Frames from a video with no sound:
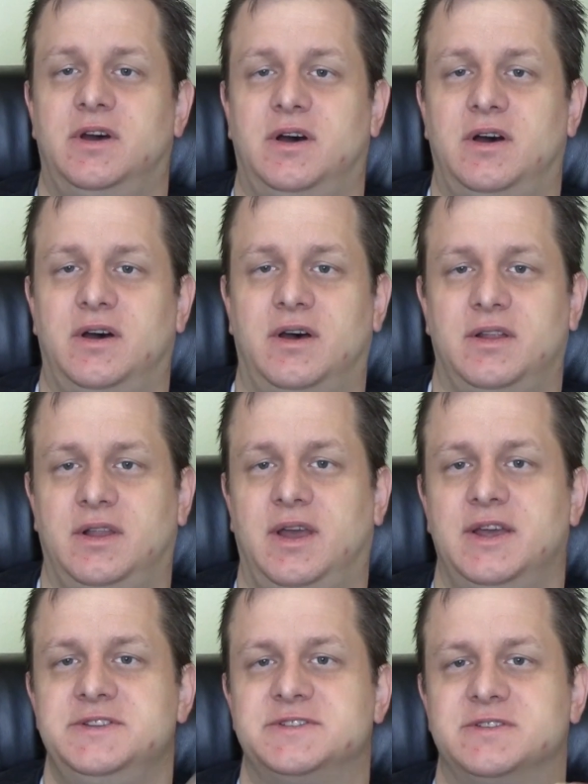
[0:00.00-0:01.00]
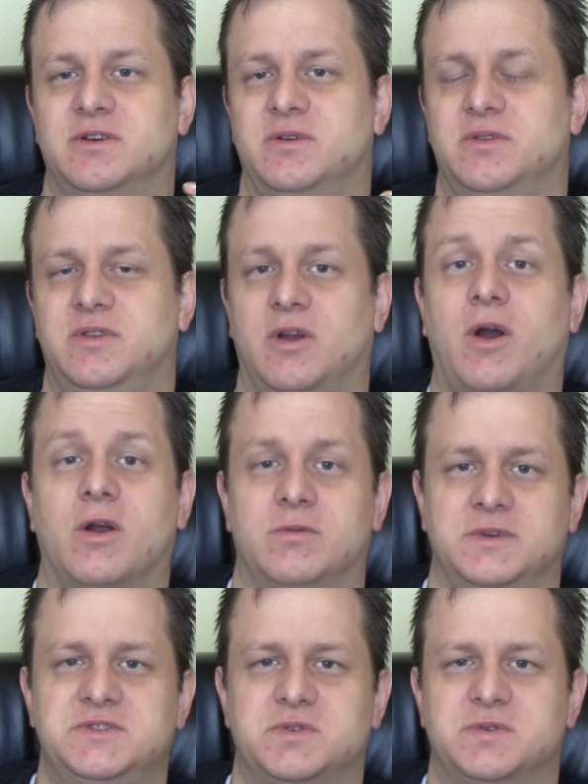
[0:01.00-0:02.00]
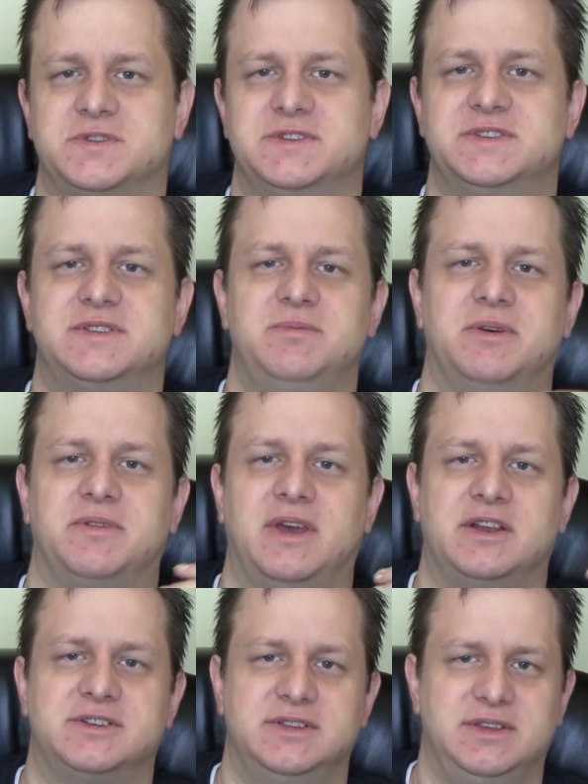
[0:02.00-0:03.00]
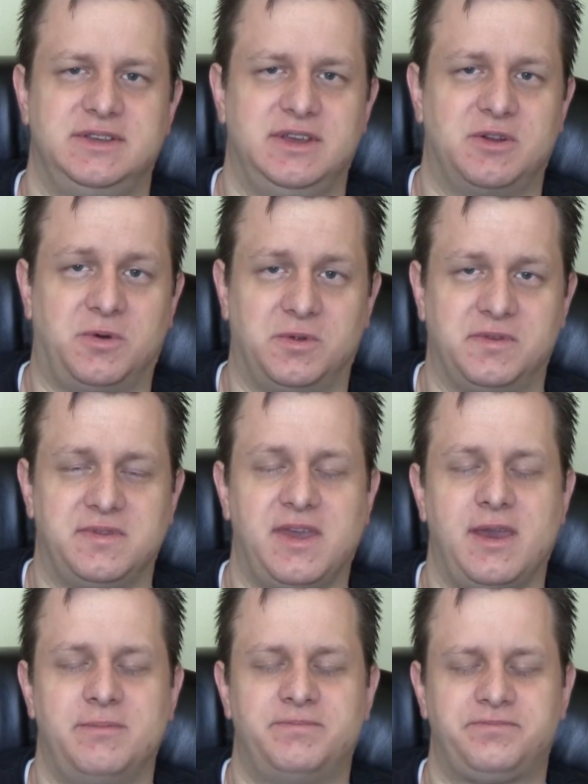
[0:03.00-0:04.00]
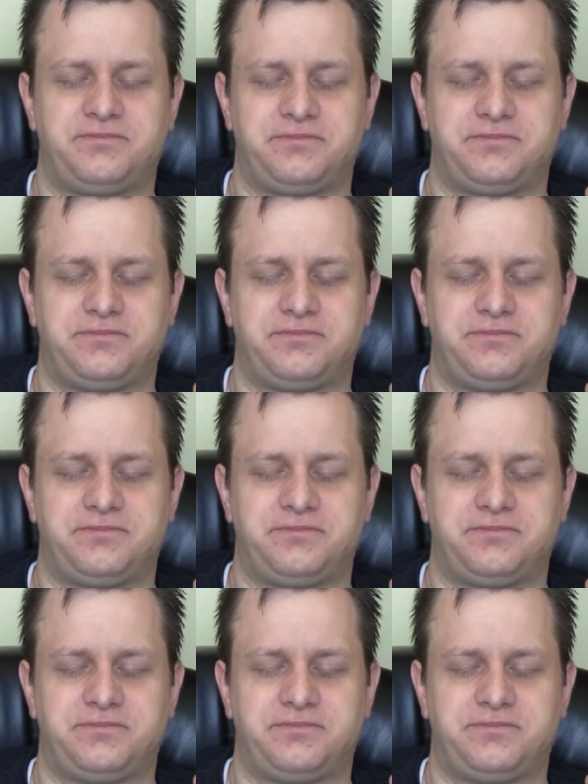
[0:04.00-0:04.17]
Online, so there are resources to be able to actually get a hold of the game.